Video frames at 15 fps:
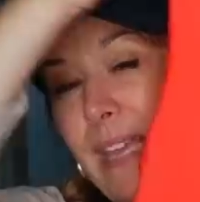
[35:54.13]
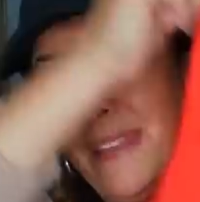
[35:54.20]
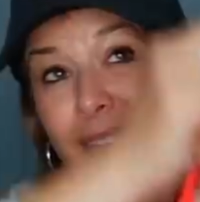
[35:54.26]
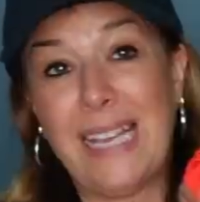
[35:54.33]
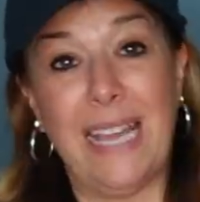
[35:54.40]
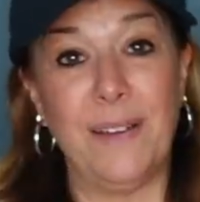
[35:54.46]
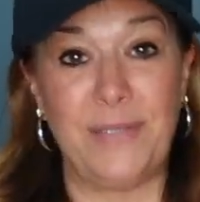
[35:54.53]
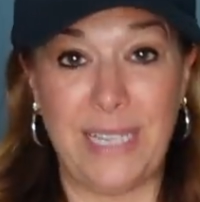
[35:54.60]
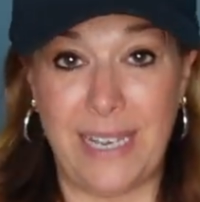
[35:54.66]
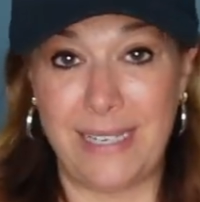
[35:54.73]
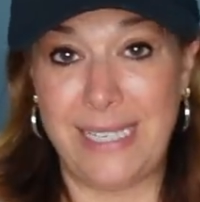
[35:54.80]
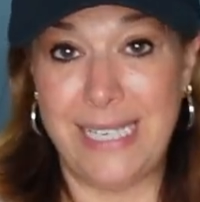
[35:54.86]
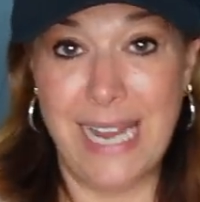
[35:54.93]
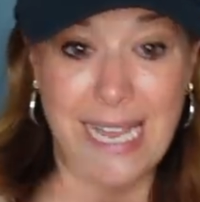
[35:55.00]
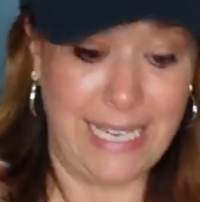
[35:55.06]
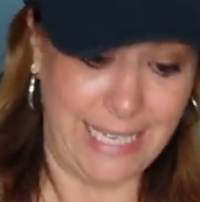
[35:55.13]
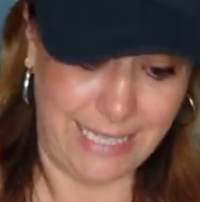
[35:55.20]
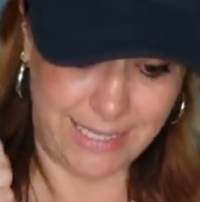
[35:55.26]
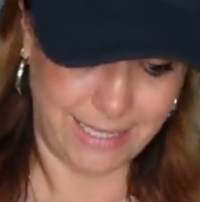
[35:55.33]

I think I have to add Nike